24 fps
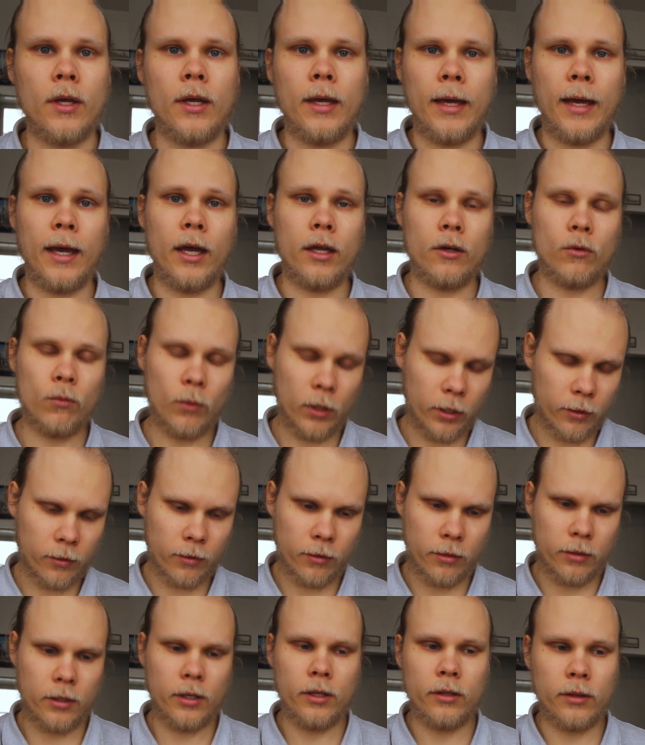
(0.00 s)
And one
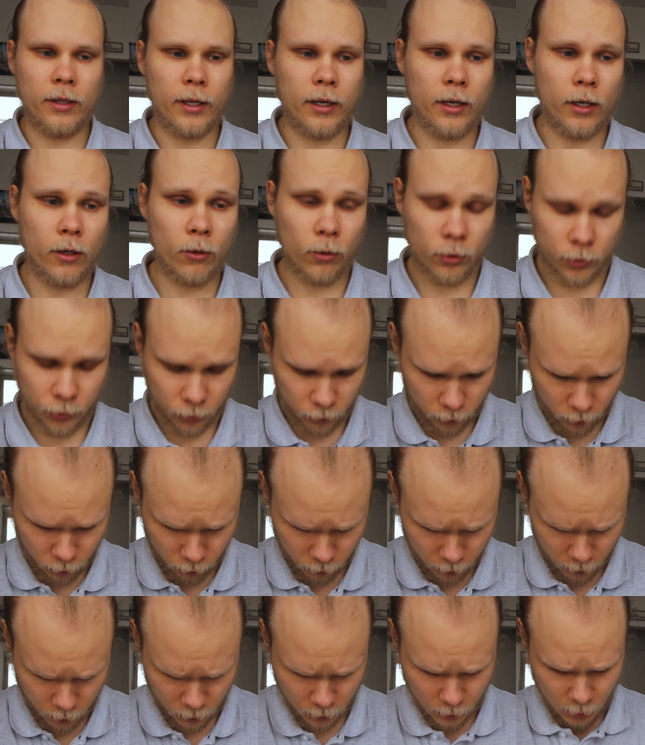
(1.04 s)
thing that I also
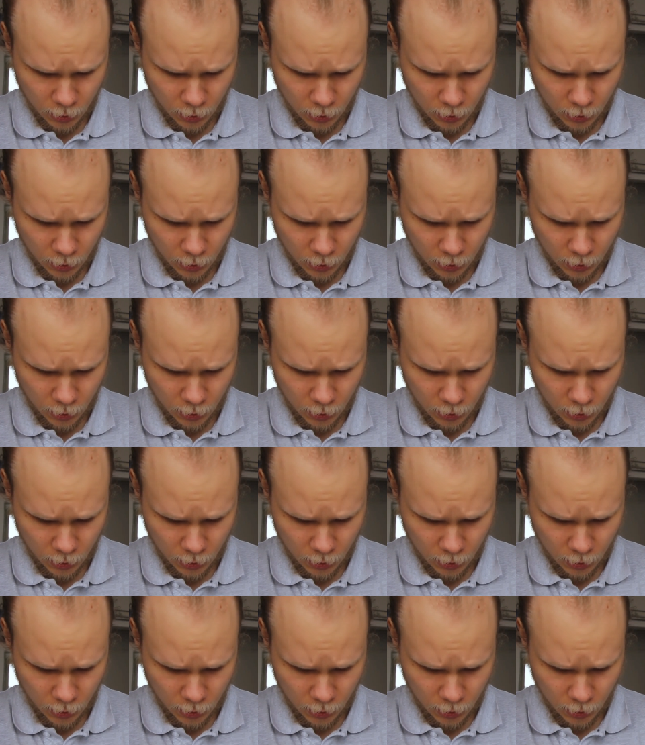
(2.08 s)
noticed